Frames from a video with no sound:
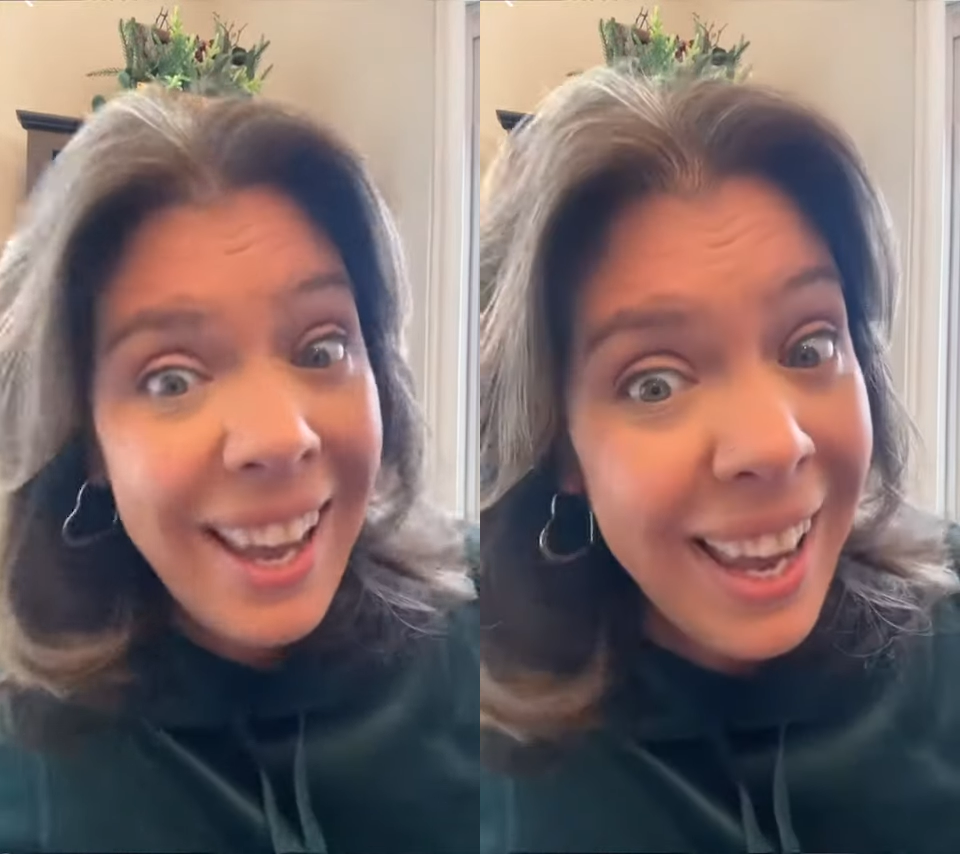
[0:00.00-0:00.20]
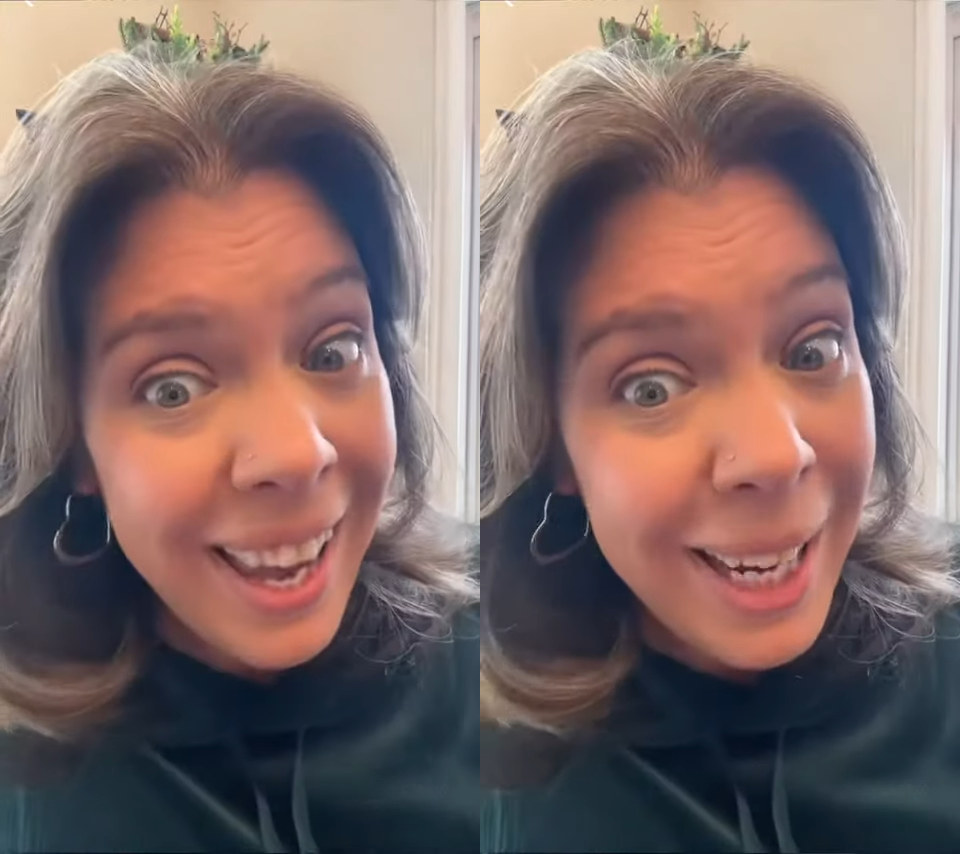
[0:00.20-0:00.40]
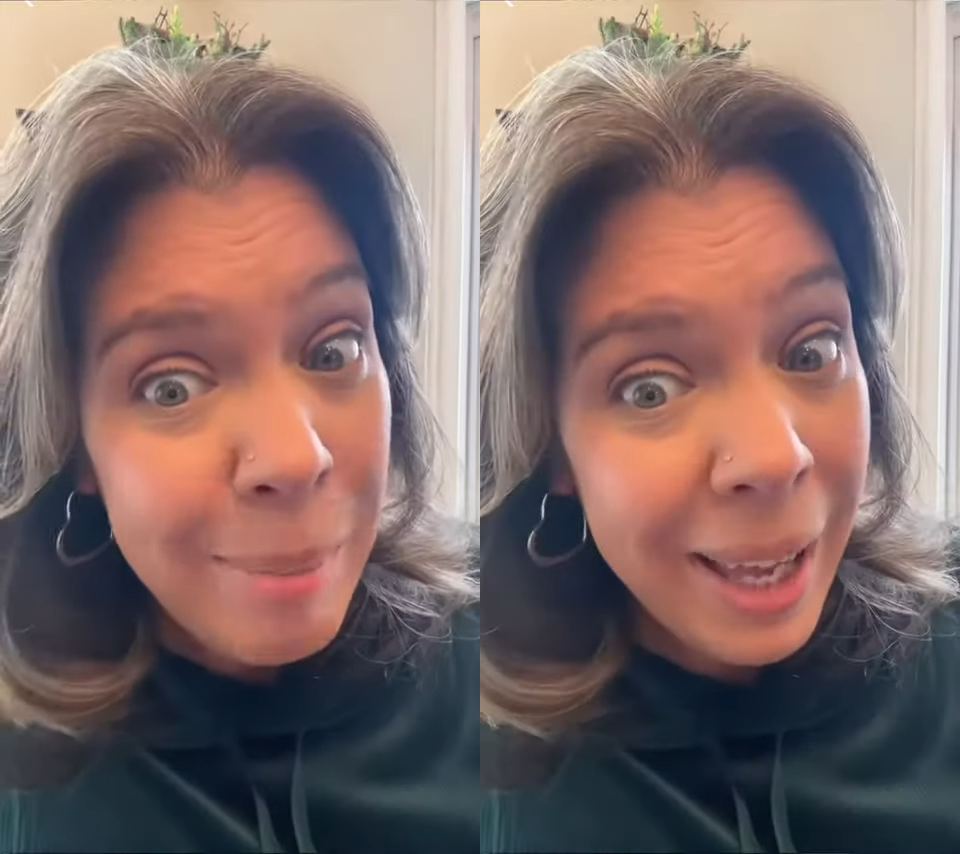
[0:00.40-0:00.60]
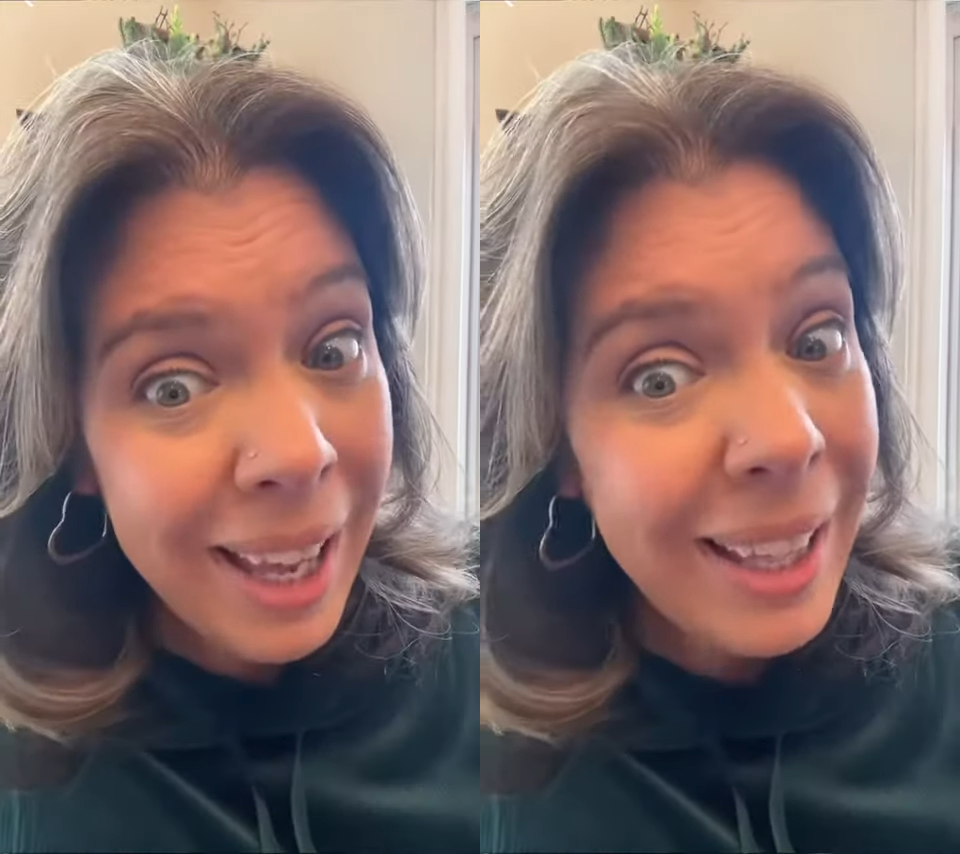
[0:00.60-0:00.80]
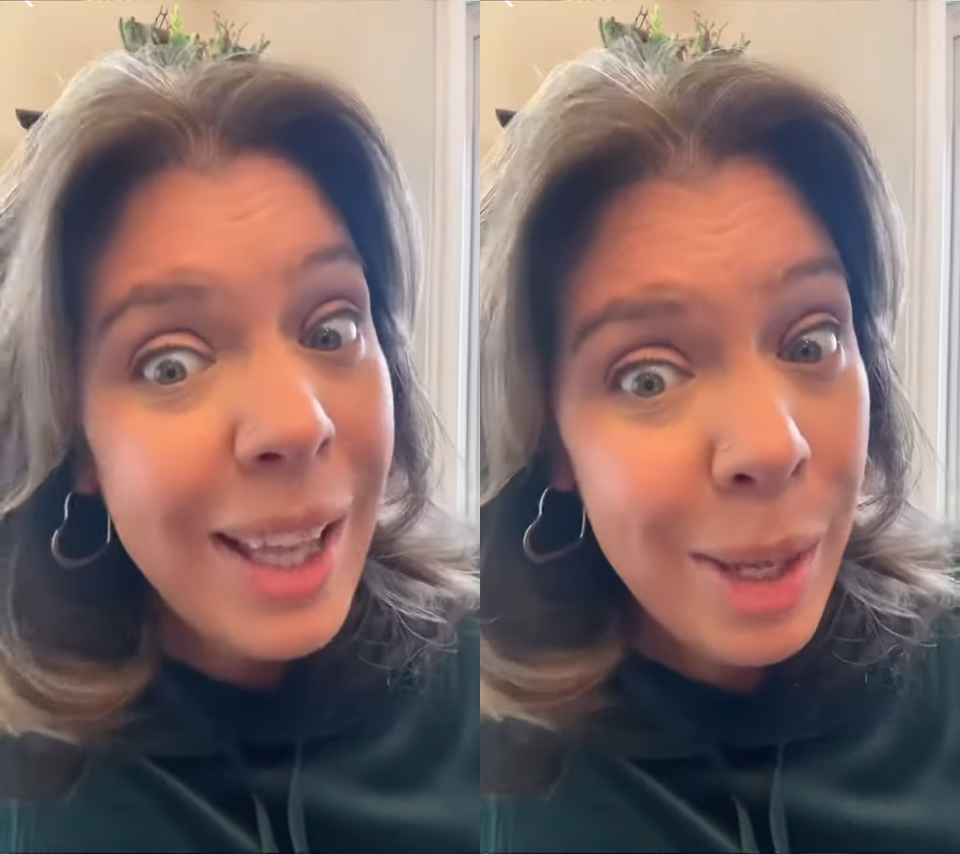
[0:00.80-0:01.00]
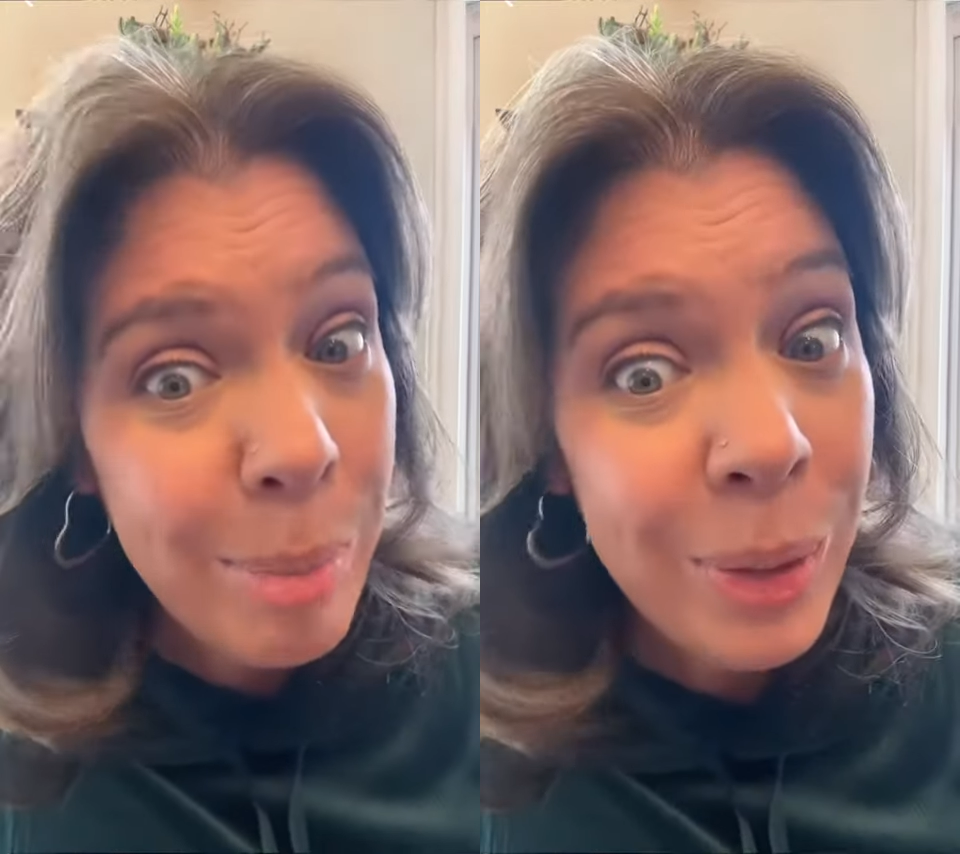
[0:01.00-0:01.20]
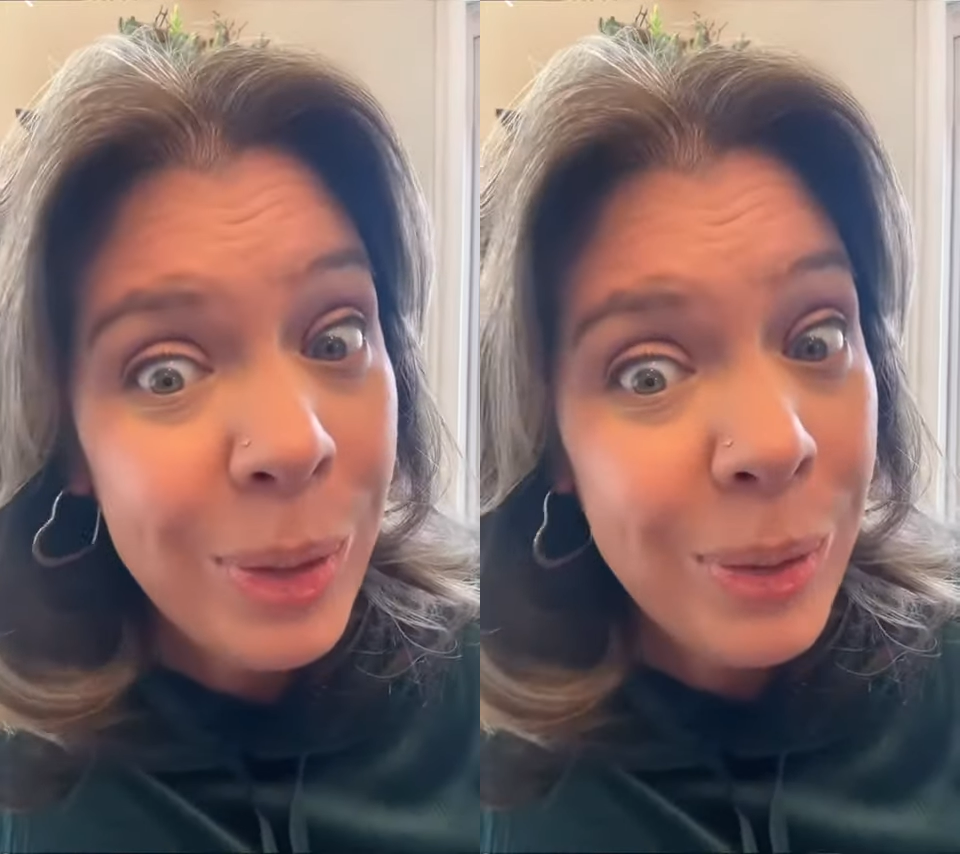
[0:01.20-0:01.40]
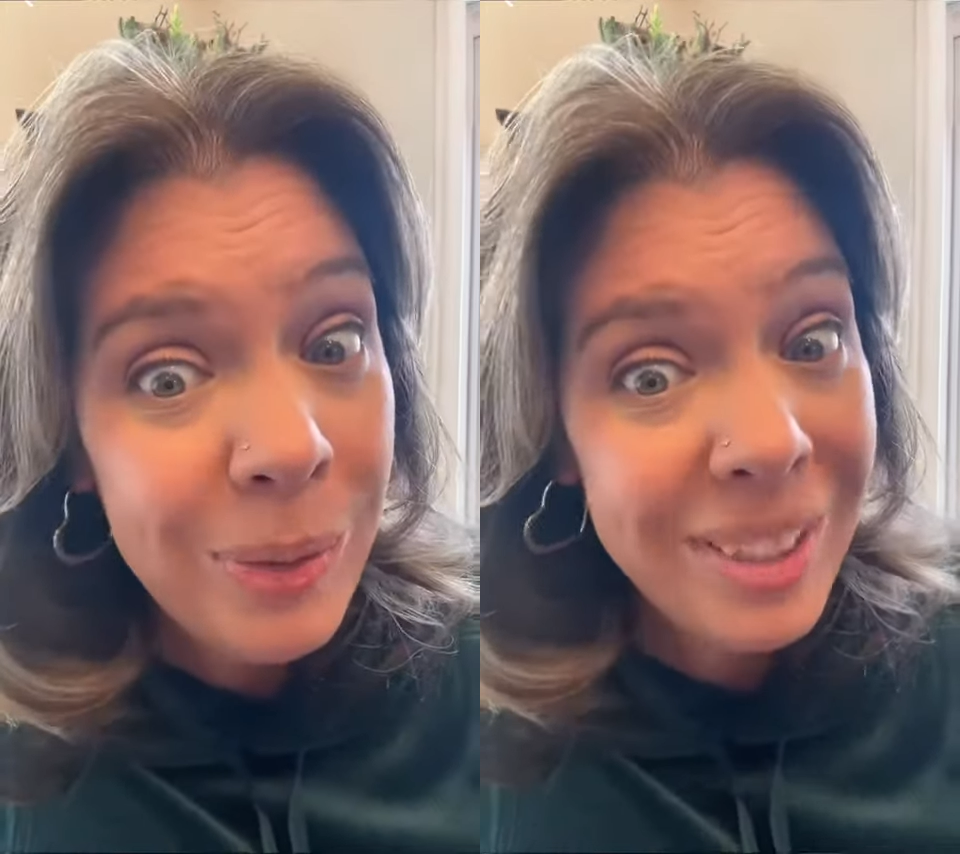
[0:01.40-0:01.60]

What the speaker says: Annie Belle approved.